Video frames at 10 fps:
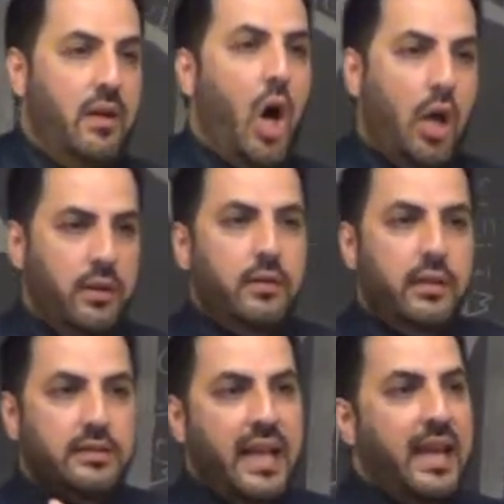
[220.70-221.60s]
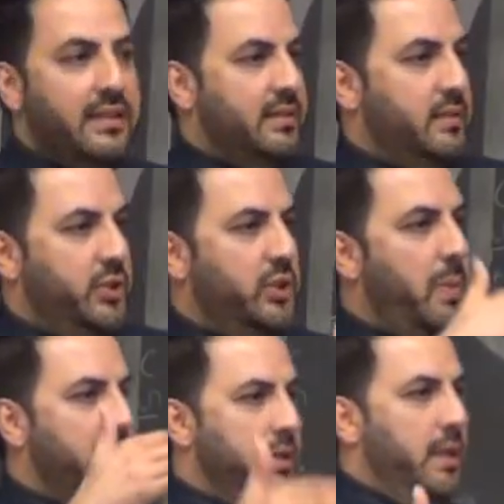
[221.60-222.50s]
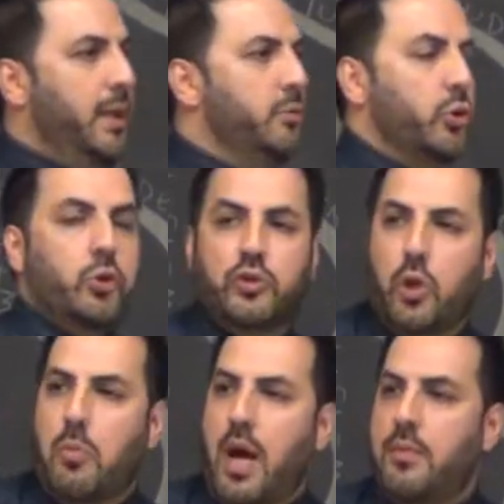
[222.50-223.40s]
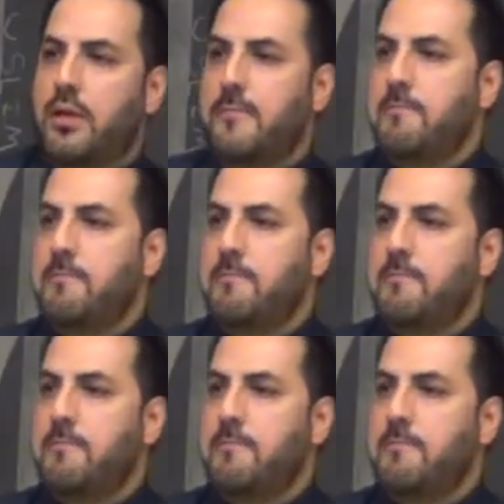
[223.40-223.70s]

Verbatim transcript: on the dais. She's about to introduce Obama.